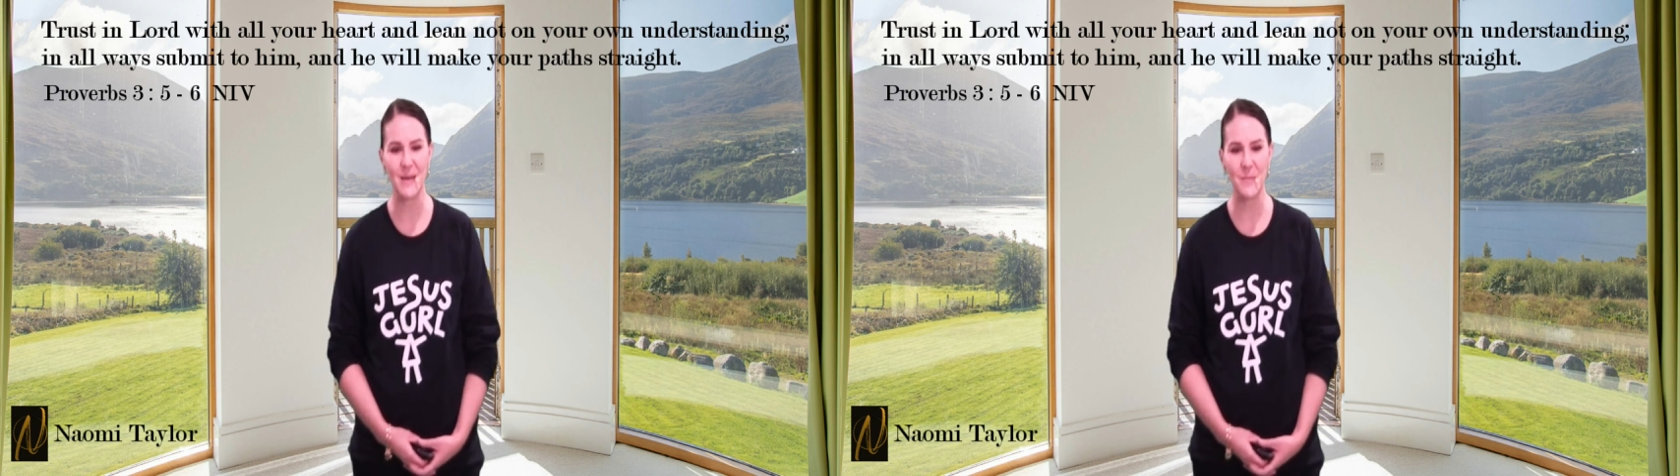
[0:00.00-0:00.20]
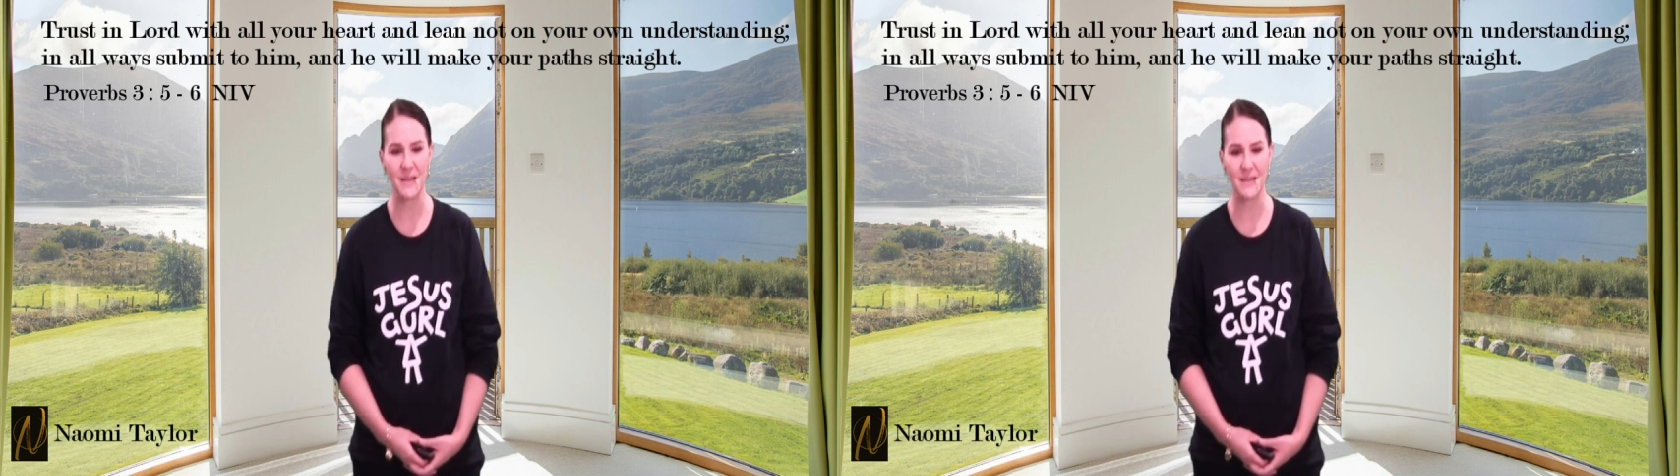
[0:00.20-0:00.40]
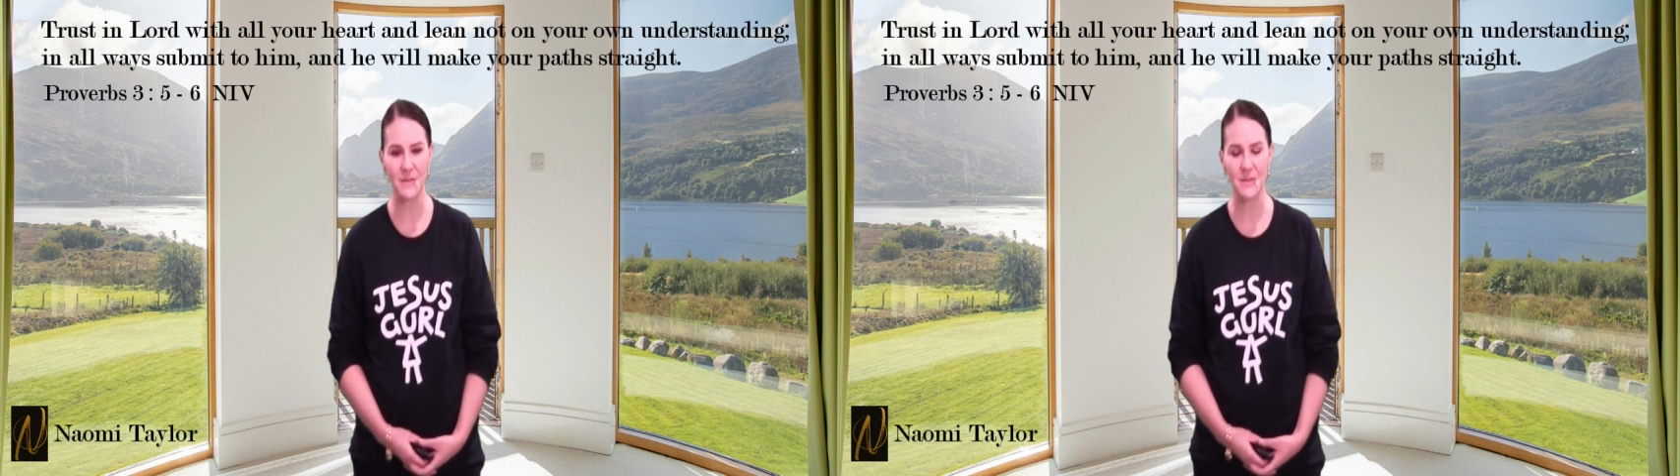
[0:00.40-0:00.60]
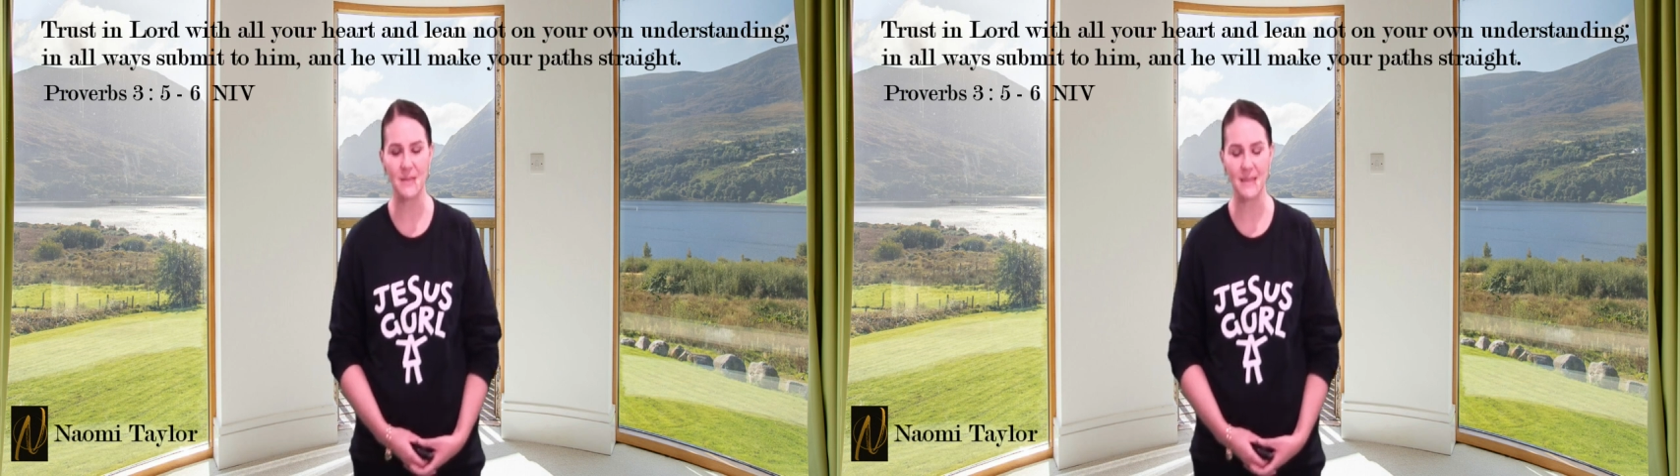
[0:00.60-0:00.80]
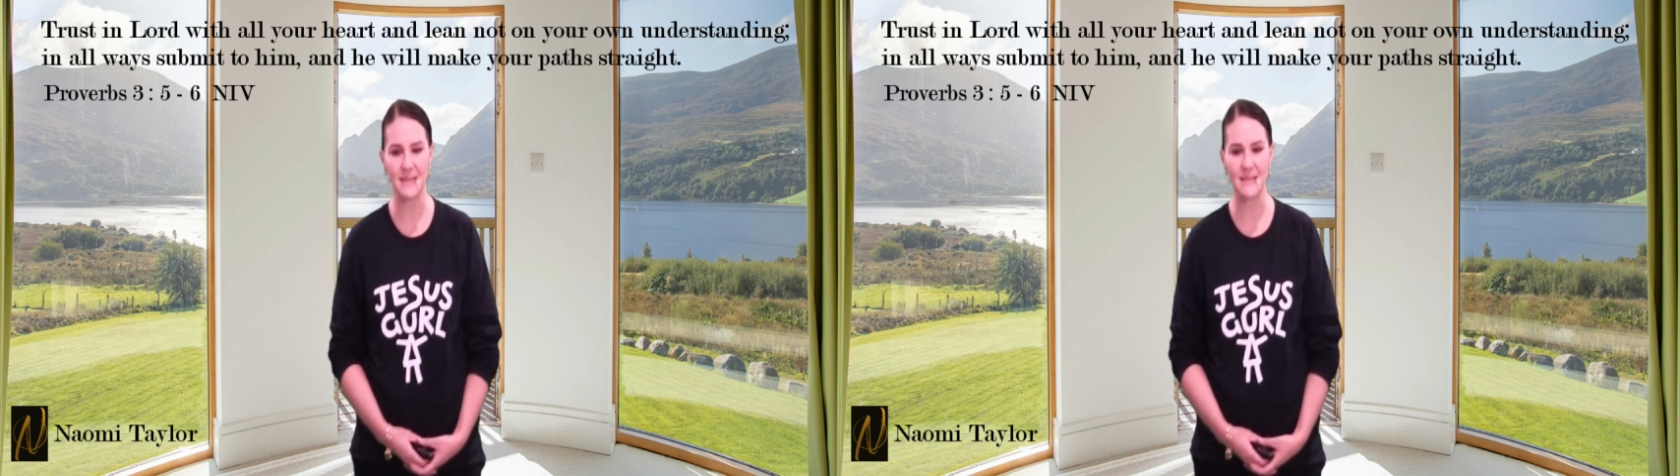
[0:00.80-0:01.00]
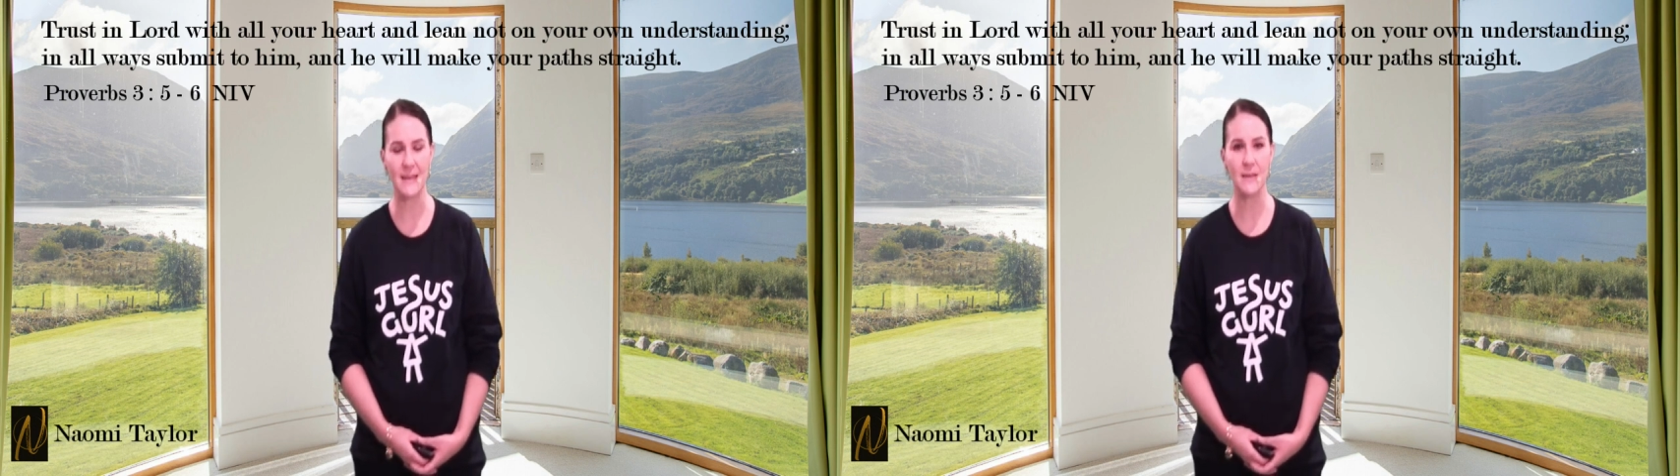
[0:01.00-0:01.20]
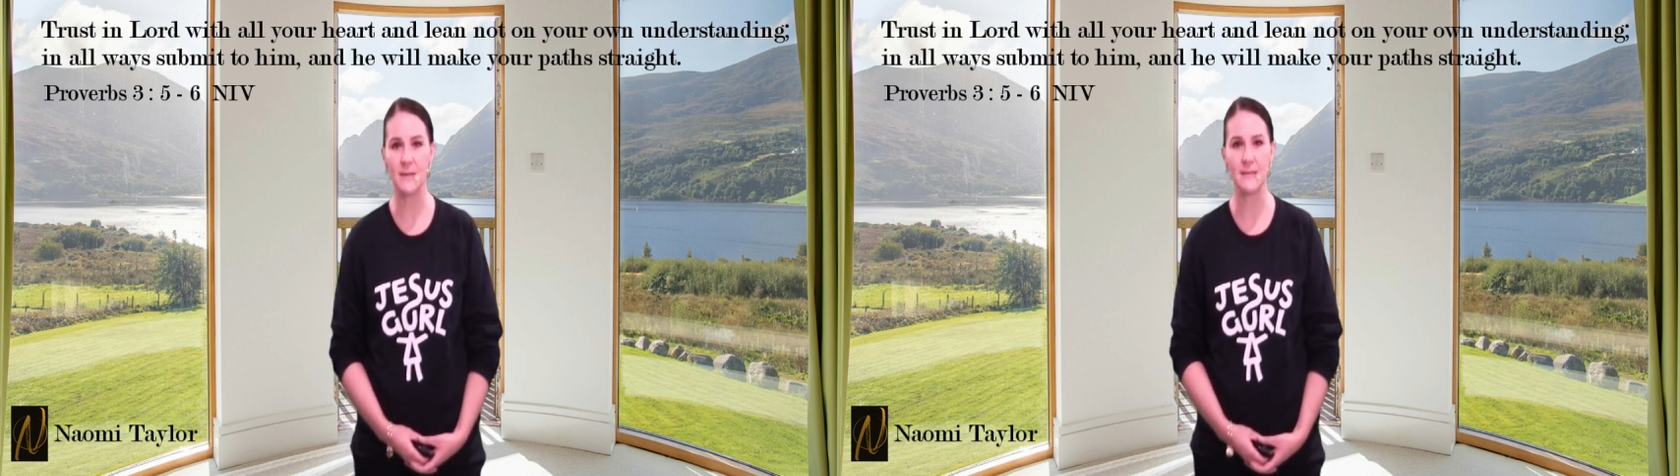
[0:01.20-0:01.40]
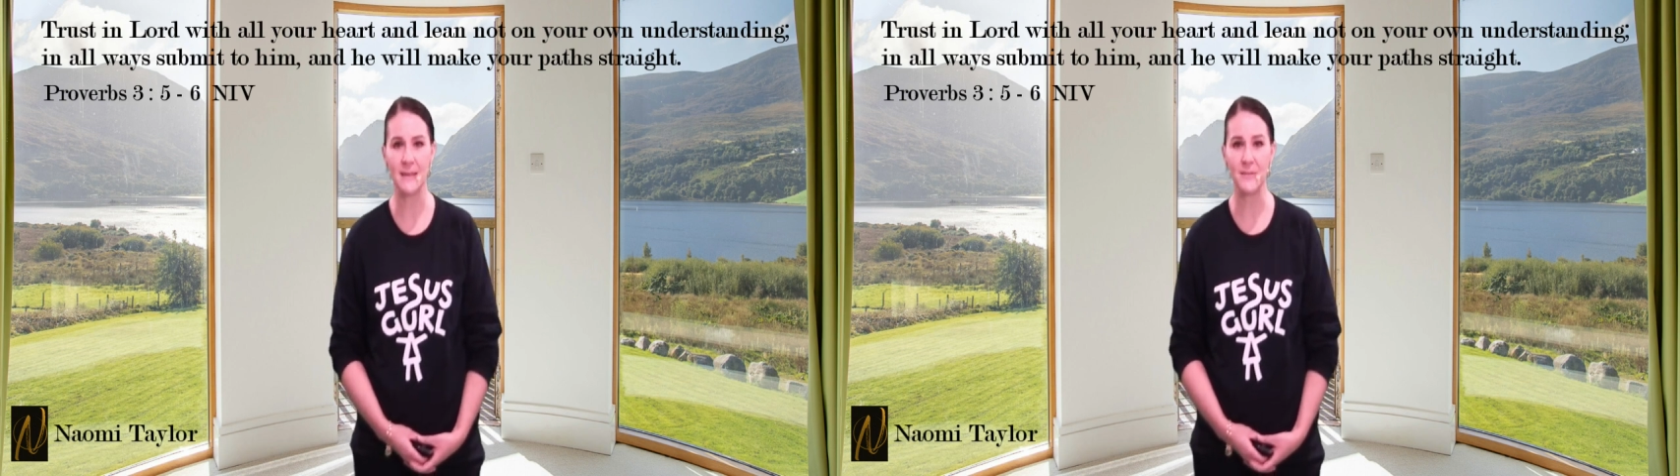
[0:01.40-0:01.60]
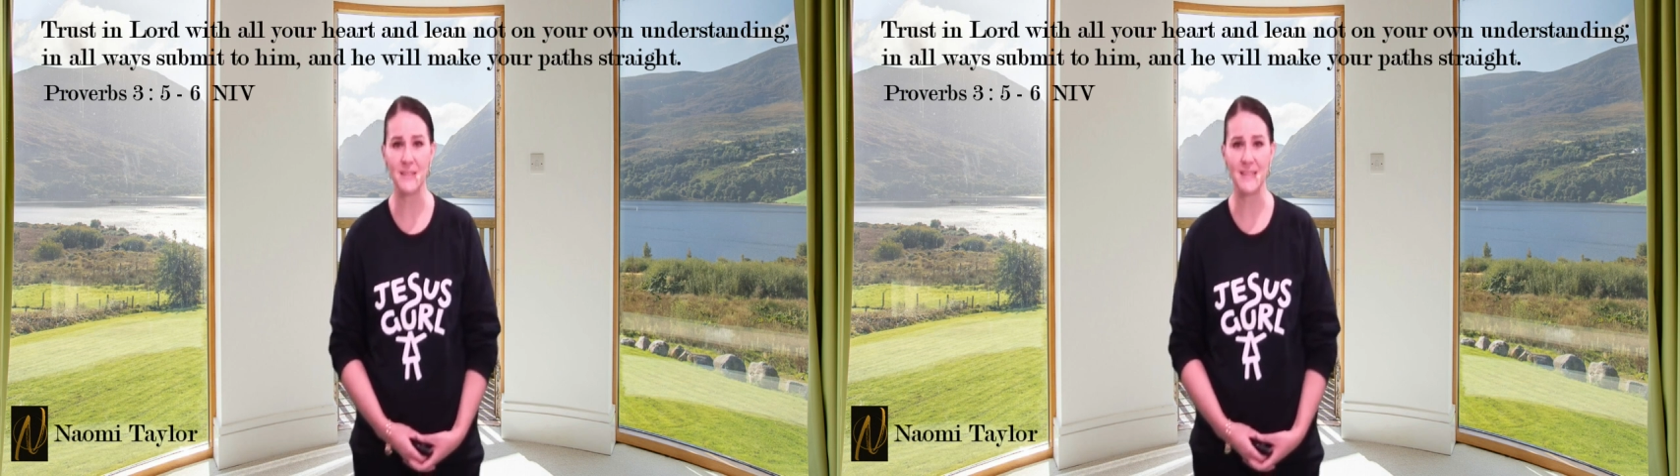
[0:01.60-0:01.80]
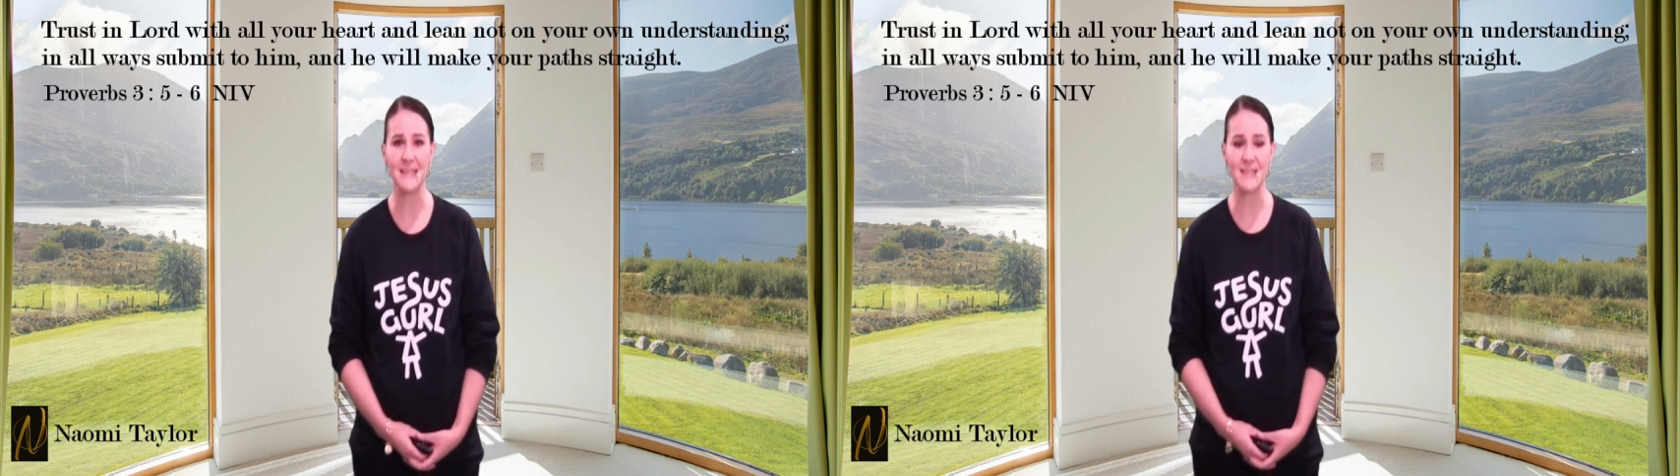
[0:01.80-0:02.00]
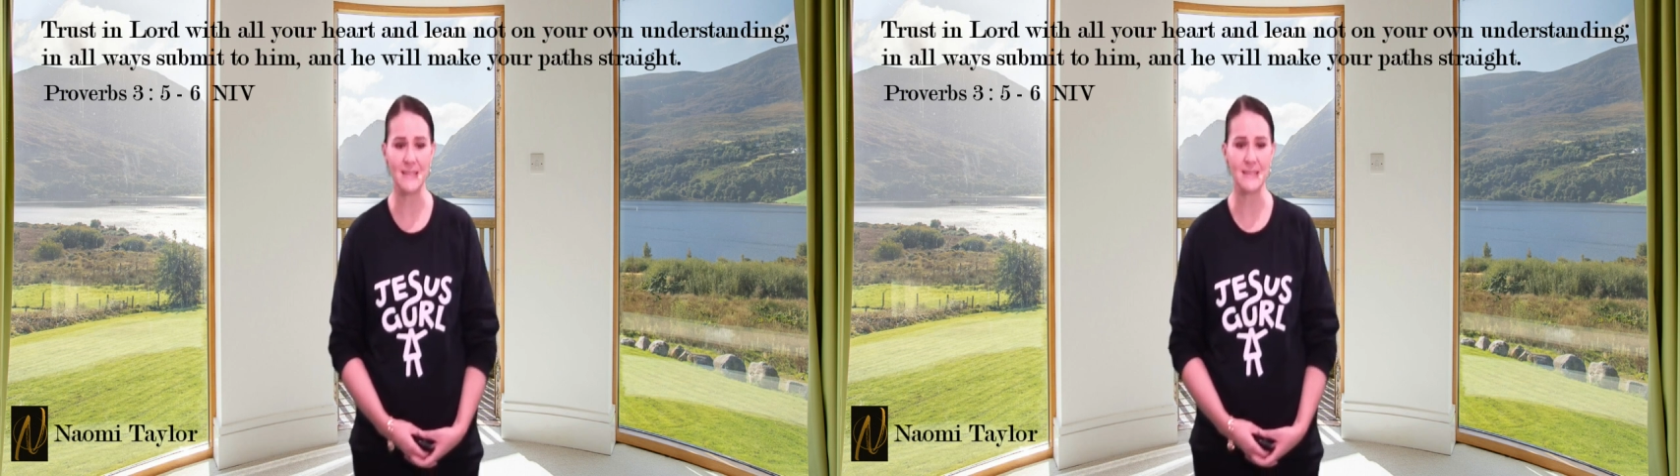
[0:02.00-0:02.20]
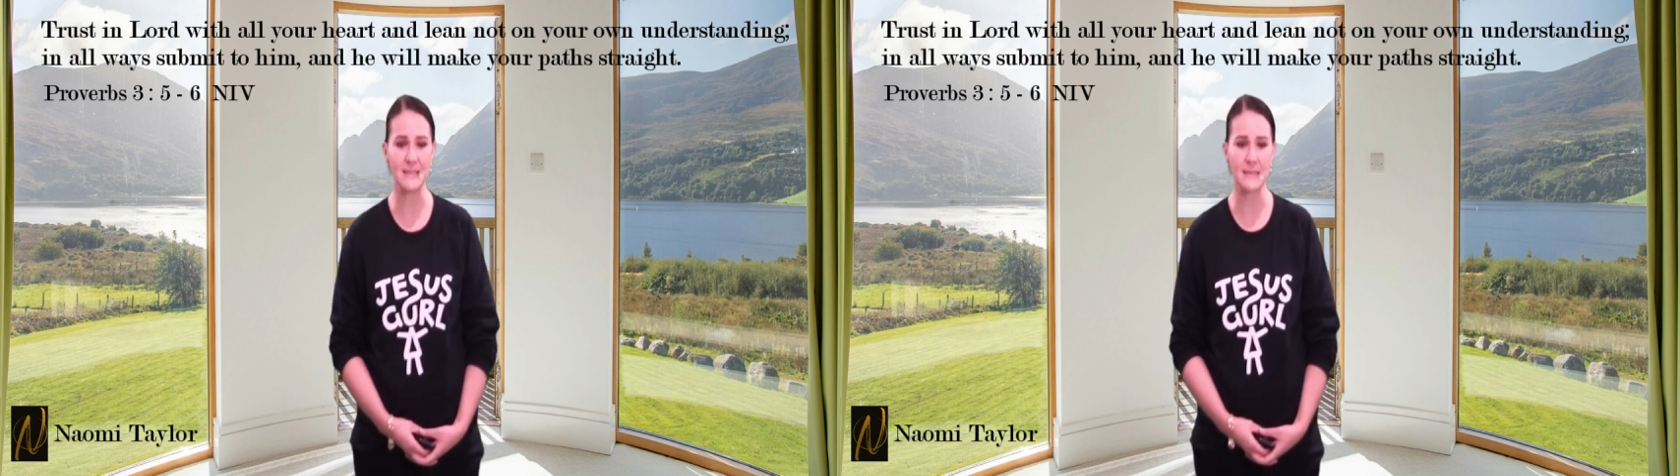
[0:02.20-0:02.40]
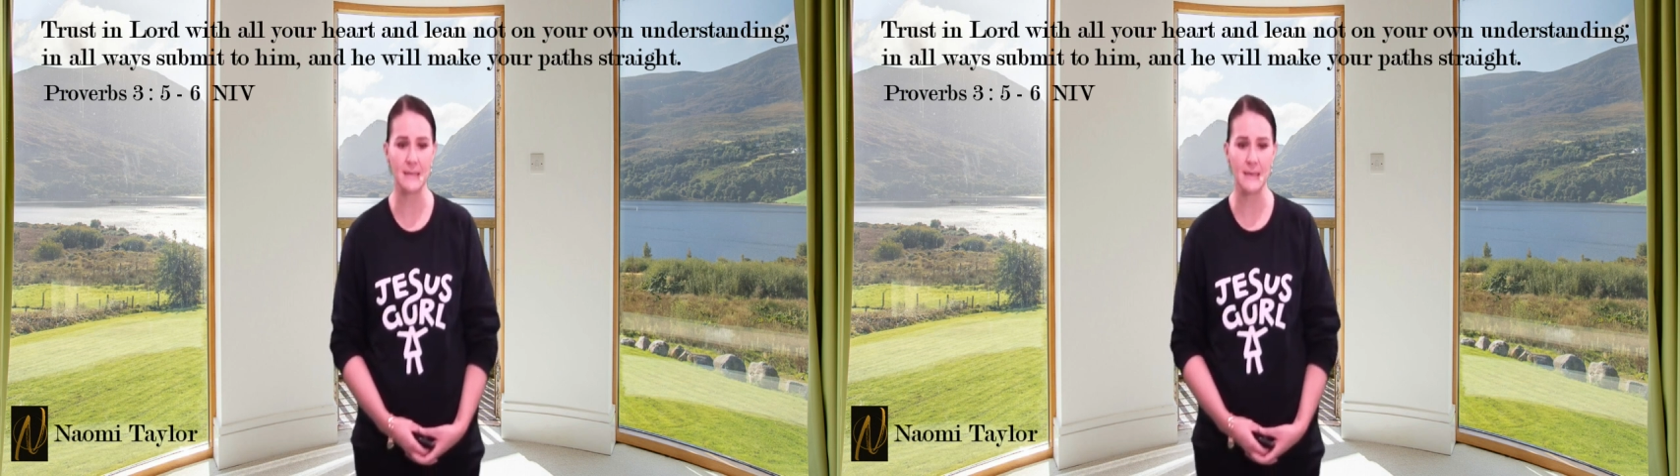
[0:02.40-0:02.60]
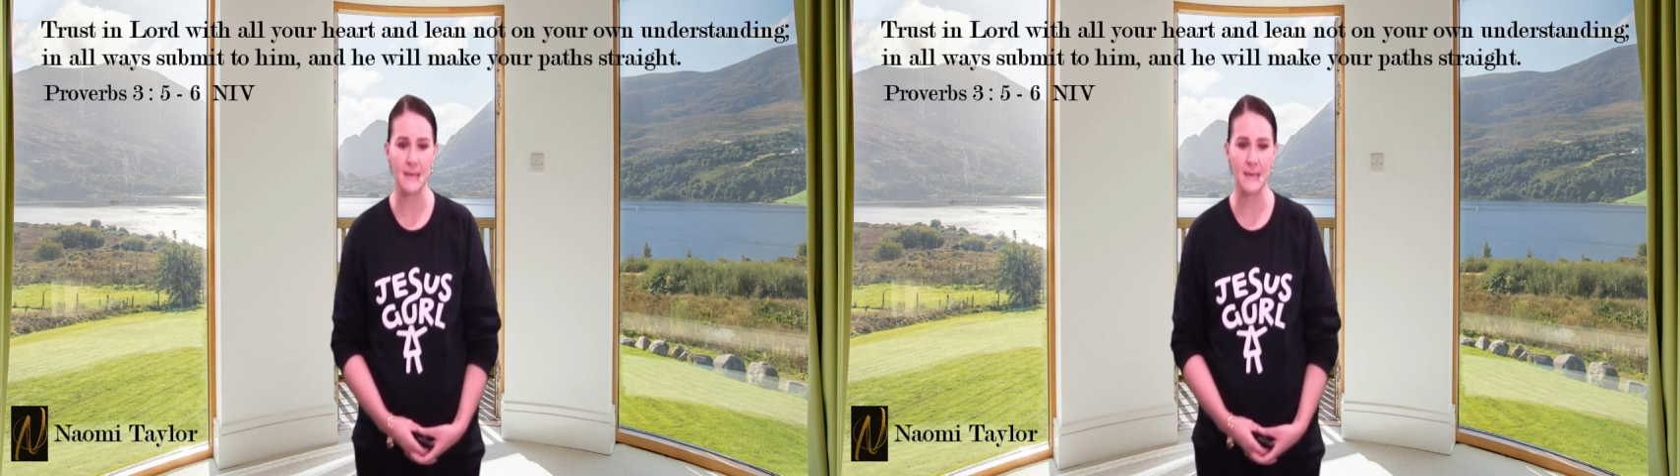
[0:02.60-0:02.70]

But the good thing is that God never changes,